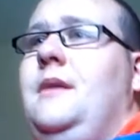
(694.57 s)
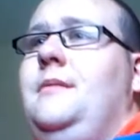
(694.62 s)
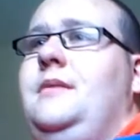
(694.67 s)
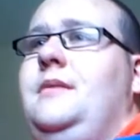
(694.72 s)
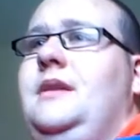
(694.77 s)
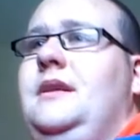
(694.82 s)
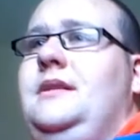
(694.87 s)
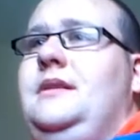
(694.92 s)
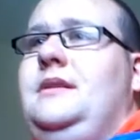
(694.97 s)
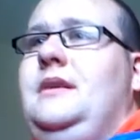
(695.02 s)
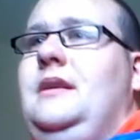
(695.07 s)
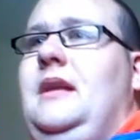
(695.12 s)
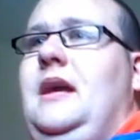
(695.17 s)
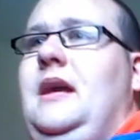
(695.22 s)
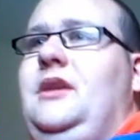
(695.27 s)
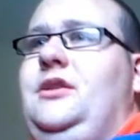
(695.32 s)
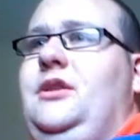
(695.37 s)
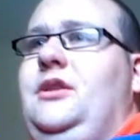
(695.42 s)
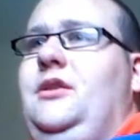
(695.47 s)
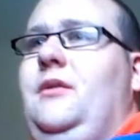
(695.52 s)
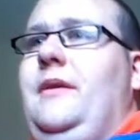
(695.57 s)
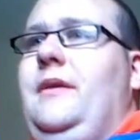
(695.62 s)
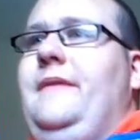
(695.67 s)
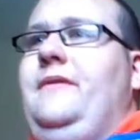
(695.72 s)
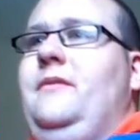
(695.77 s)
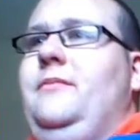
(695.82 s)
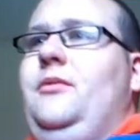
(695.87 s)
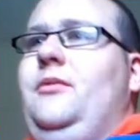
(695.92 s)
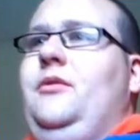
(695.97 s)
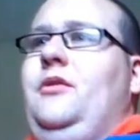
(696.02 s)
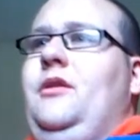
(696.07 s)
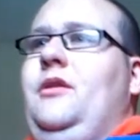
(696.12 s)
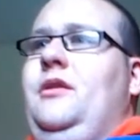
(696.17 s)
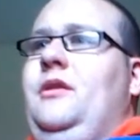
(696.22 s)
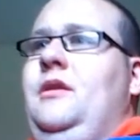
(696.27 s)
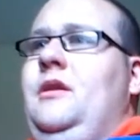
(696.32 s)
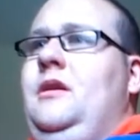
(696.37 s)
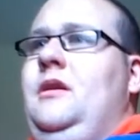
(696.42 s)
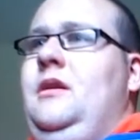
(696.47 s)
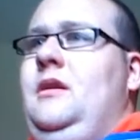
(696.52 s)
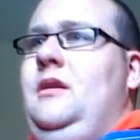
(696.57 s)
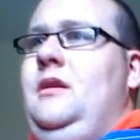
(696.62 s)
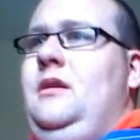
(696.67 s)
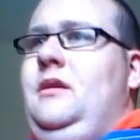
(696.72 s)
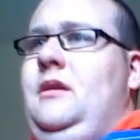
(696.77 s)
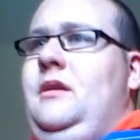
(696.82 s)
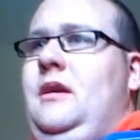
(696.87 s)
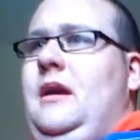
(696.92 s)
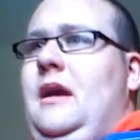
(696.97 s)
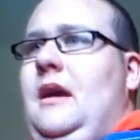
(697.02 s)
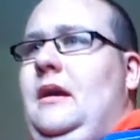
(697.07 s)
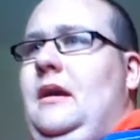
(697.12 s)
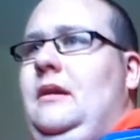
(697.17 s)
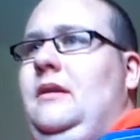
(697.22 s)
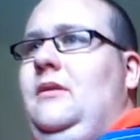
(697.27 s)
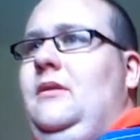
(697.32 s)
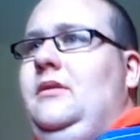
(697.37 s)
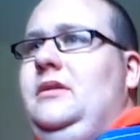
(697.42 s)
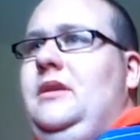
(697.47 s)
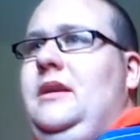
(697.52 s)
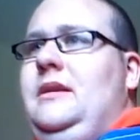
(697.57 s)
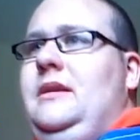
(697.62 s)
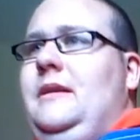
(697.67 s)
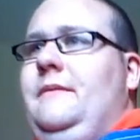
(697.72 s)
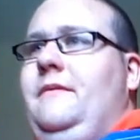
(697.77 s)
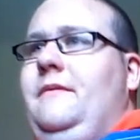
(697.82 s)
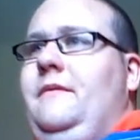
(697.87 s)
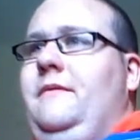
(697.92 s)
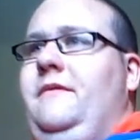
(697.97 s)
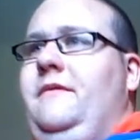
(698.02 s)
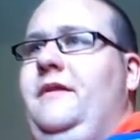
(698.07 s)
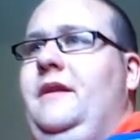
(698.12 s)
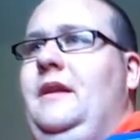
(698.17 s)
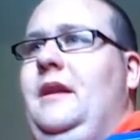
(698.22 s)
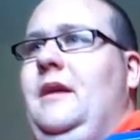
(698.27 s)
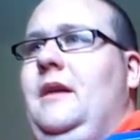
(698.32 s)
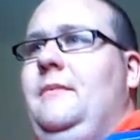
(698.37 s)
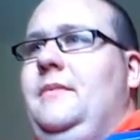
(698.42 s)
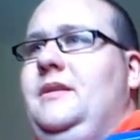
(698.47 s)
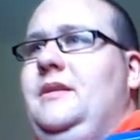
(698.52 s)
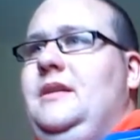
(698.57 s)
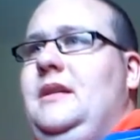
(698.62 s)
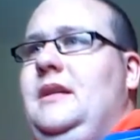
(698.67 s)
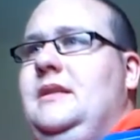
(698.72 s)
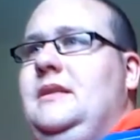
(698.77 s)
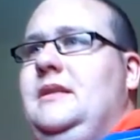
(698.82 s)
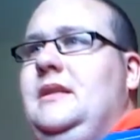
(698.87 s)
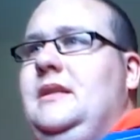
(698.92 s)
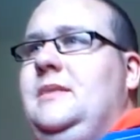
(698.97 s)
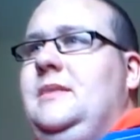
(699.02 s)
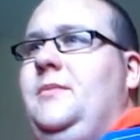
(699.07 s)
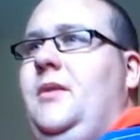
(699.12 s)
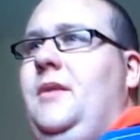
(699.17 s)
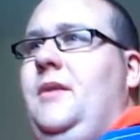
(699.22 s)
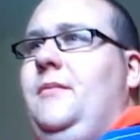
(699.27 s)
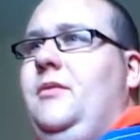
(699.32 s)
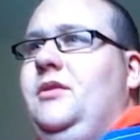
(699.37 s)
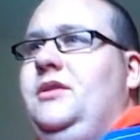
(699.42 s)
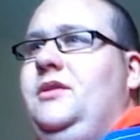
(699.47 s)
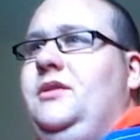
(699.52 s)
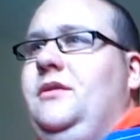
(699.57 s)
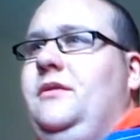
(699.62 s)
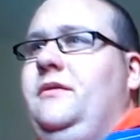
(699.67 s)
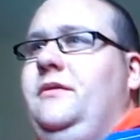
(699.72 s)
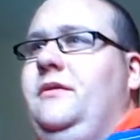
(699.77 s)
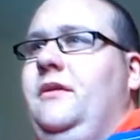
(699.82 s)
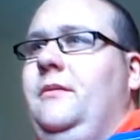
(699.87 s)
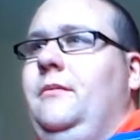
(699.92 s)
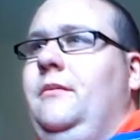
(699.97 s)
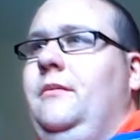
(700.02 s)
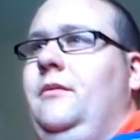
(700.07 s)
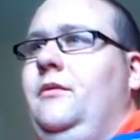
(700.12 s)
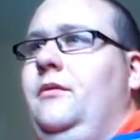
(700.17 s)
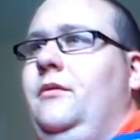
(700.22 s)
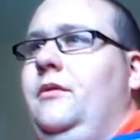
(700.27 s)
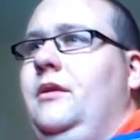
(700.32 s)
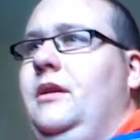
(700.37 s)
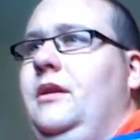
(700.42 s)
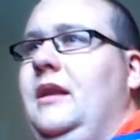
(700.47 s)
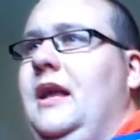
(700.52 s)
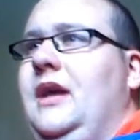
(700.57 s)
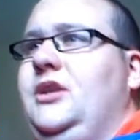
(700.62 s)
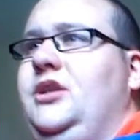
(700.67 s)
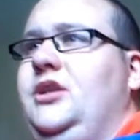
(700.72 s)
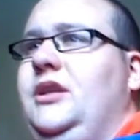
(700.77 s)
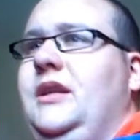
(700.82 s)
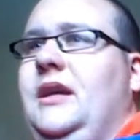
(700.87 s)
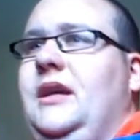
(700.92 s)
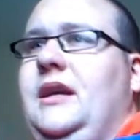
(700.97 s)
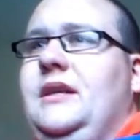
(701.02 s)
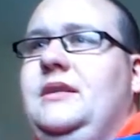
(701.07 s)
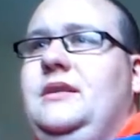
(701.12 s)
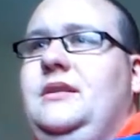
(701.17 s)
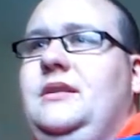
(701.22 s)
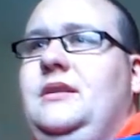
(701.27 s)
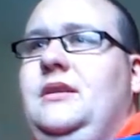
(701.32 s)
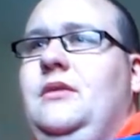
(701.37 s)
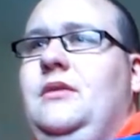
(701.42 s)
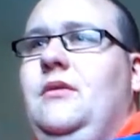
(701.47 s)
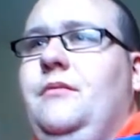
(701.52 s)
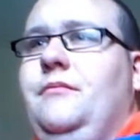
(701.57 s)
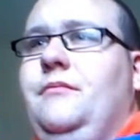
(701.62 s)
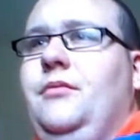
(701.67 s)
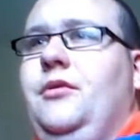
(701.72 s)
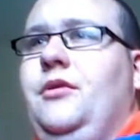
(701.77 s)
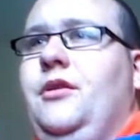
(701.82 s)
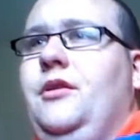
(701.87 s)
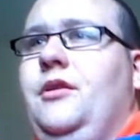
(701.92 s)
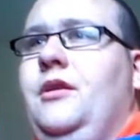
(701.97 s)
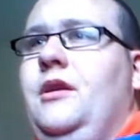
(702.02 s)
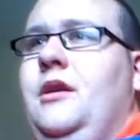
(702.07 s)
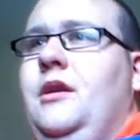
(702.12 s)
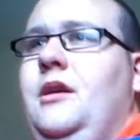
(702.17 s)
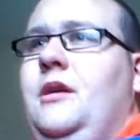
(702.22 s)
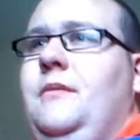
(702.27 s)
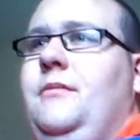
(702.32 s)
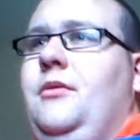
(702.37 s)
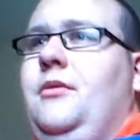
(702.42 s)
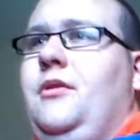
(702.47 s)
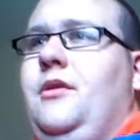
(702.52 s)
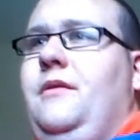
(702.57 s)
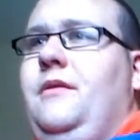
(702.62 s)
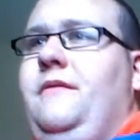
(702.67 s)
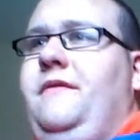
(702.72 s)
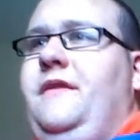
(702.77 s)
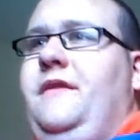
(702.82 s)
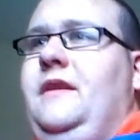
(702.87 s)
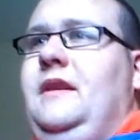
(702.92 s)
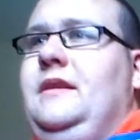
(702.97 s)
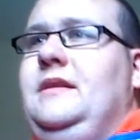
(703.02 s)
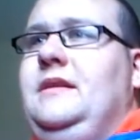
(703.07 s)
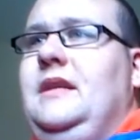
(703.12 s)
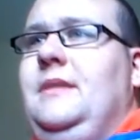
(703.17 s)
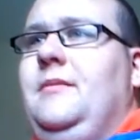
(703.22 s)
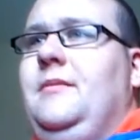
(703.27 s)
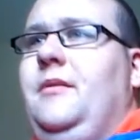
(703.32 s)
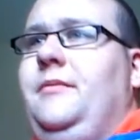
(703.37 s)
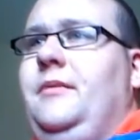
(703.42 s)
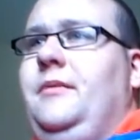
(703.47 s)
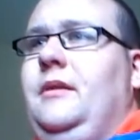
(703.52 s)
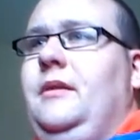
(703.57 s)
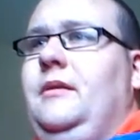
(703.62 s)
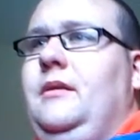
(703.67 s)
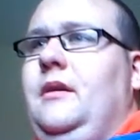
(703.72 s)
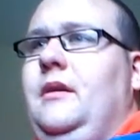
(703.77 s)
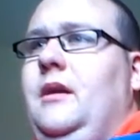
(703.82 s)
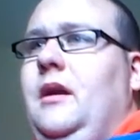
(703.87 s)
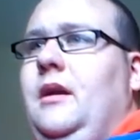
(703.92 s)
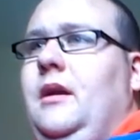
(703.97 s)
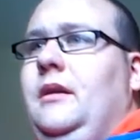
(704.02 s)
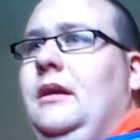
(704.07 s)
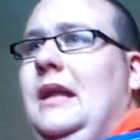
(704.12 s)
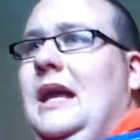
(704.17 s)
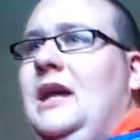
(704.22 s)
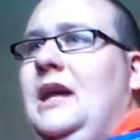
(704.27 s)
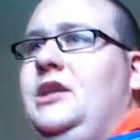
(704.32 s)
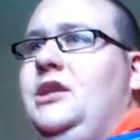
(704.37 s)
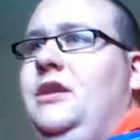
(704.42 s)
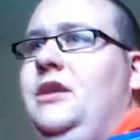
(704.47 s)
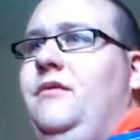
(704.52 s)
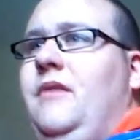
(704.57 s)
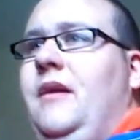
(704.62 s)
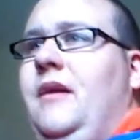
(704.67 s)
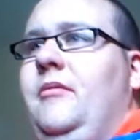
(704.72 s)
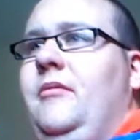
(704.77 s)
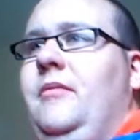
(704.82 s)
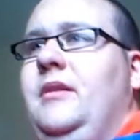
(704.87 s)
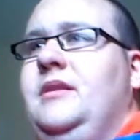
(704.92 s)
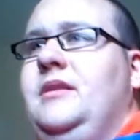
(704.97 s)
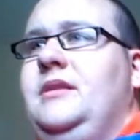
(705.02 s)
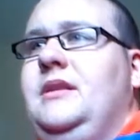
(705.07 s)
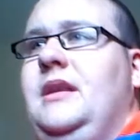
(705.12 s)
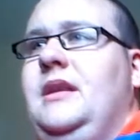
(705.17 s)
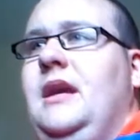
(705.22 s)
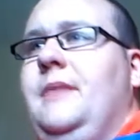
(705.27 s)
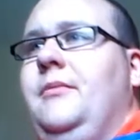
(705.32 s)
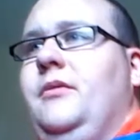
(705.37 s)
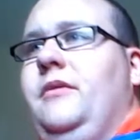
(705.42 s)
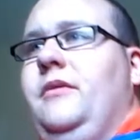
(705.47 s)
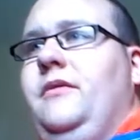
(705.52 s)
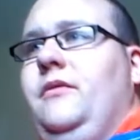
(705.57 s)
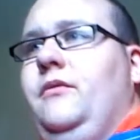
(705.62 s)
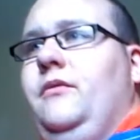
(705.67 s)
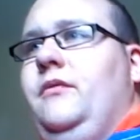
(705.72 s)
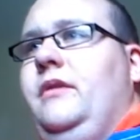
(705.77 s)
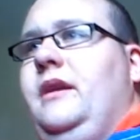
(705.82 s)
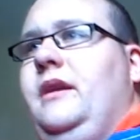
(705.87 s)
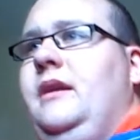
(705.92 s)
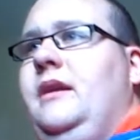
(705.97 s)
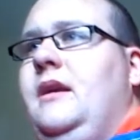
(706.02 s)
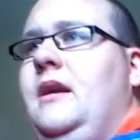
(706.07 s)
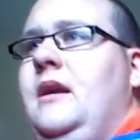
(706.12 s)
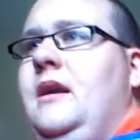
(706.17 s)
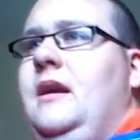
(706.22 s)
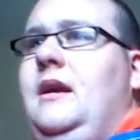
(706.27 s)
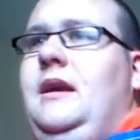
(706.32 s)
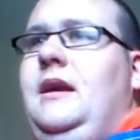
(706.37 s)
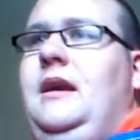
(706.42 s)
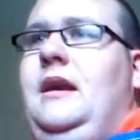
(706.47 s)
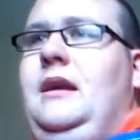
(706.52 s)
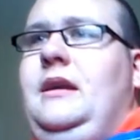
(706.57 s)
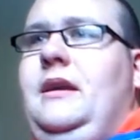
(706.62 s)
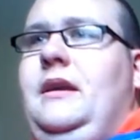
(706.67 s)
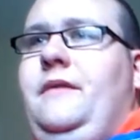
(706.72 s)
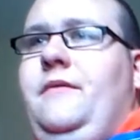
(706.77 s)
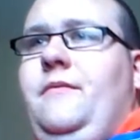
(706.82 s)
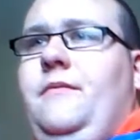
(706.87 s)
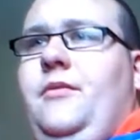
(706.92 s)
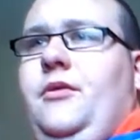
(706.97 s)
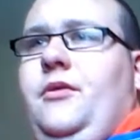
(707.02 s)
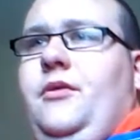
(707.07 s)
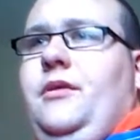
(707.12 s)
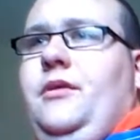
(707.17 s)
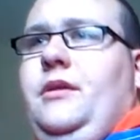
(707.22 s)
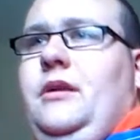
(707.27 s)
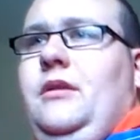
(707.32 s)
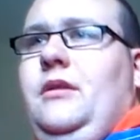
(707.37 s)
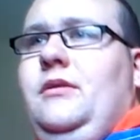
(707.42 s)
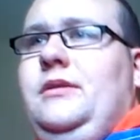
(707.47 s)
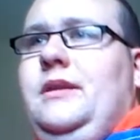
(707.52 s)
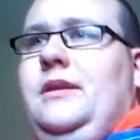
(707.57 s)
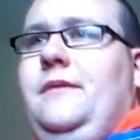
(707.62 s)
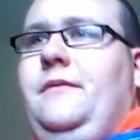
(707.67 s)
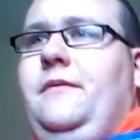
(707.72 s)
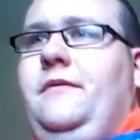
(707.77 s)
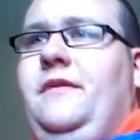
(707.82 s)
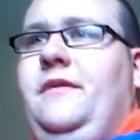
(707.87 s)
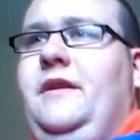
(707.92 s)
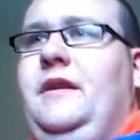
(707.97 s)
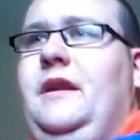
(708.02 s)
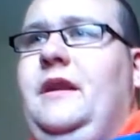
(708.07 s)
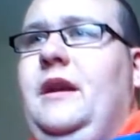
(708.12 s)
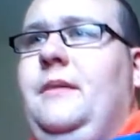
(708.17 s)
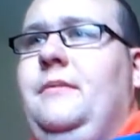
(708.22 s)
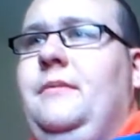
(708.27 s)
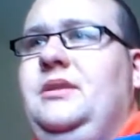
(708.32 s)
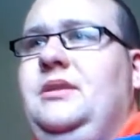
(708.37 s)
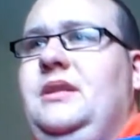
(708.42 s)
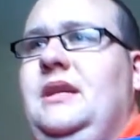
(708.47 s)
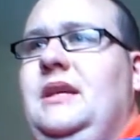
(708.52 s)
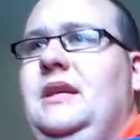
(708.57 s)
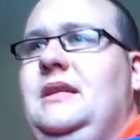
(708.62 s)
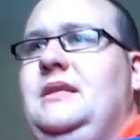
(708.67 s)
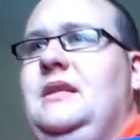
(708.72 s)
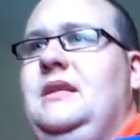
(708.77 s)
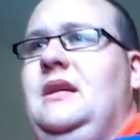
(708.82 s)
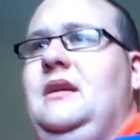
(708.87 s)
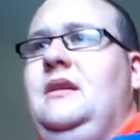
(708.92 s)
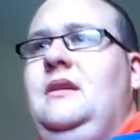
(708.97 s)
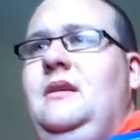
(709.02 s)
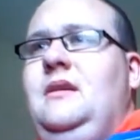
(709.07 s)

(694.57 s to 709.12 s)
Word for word: Batista and Lashley go after Booker, uh, clothesline them from Finlay on Batista, spinebuster from Lashley that gets two on Booker. Booker and Finlay team up and on Lashley, ram him into the apron of the ring. Heel kick from Booker, clothesline from Finlay on Batista.